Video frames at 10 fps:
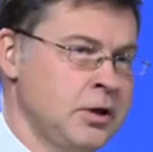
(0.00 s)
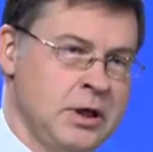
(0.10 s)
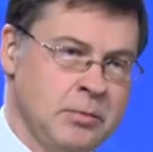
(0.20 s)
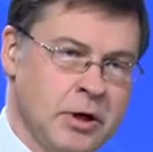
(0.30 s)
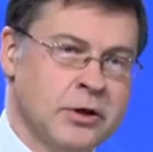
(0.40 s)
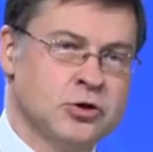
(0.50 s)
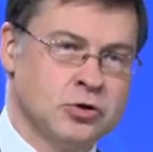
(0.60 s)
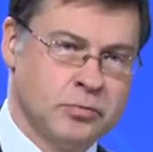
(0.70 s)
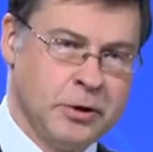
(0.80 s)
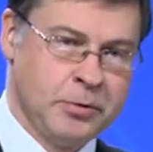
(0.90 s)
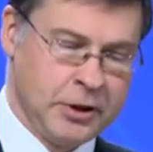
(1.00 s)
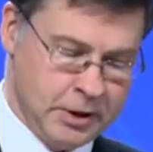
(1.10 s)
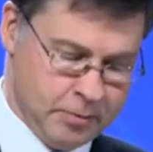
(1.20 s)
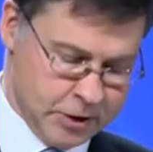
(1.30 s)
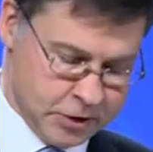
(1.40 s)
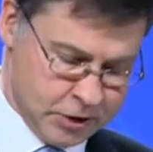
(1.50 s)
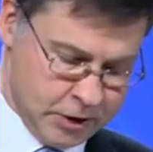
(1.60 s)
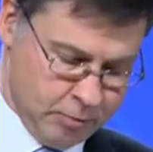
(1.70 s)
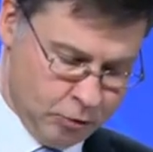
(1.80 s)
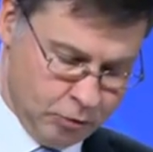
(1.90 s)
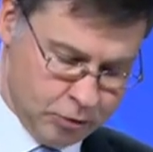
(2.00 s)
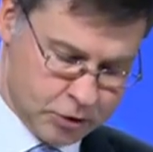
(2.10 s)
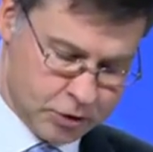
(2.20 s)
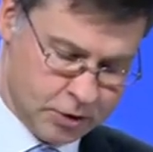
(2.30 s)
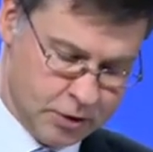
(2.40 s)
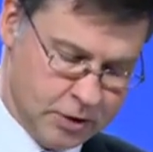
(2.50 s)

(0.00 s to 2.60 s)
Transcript: team and should be playing by the same rules.